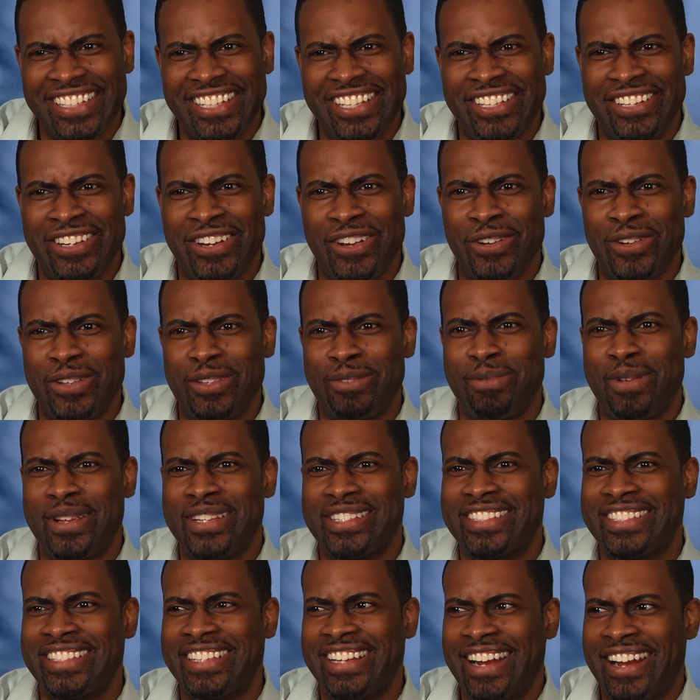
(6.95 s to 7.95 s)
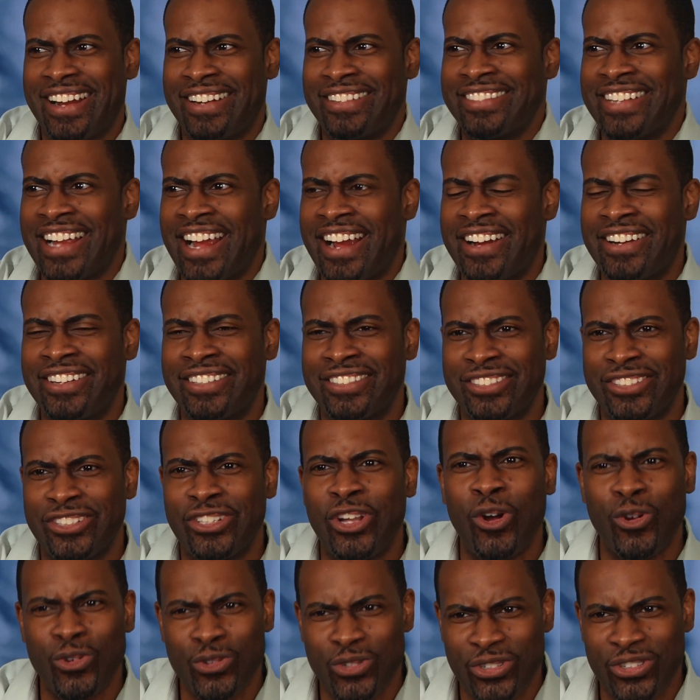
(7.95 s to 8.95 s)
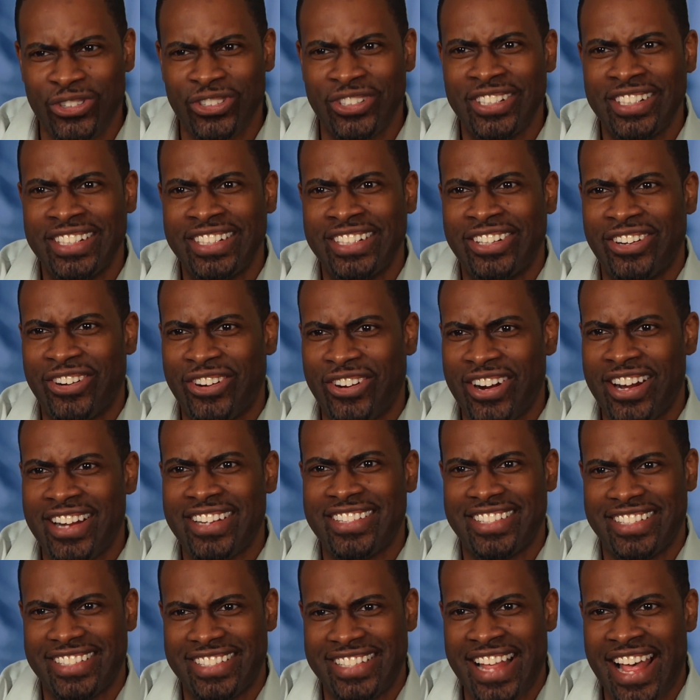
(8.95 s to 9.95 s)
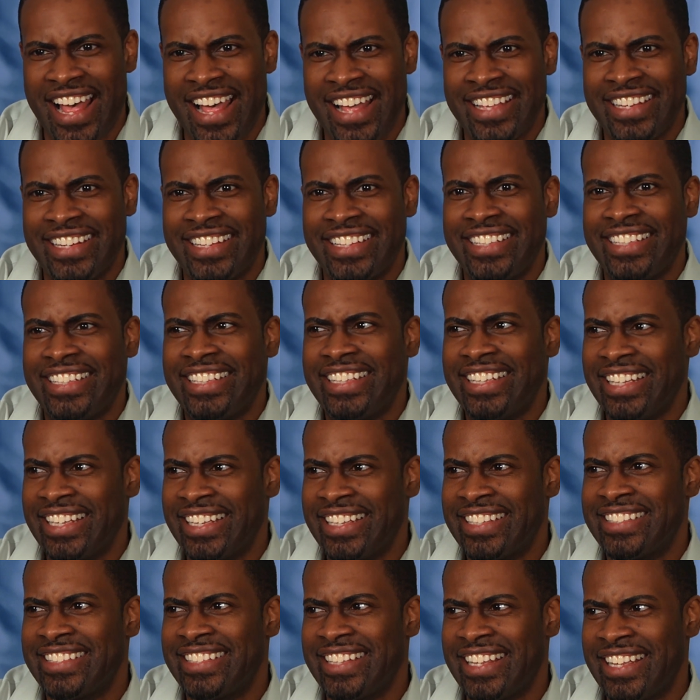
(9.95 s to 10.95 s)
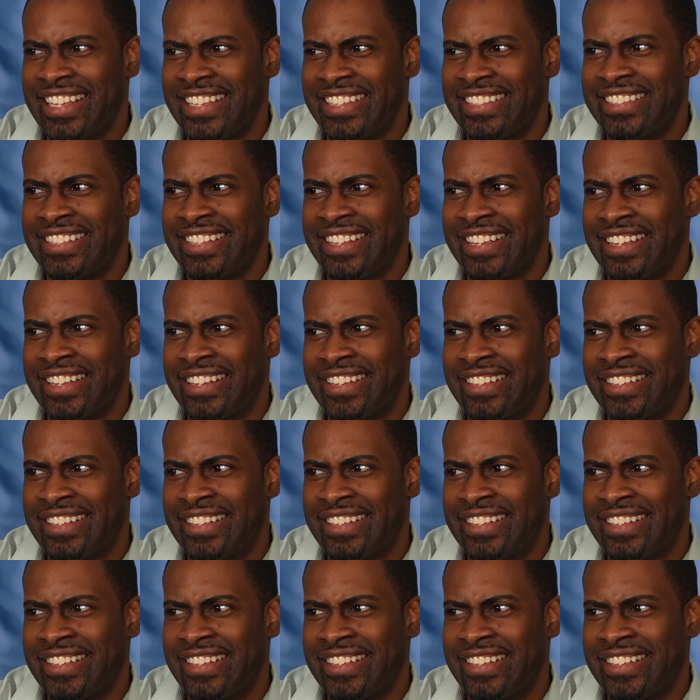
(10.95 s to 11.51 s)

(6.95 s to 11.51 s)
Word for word: especially in our culture or our society is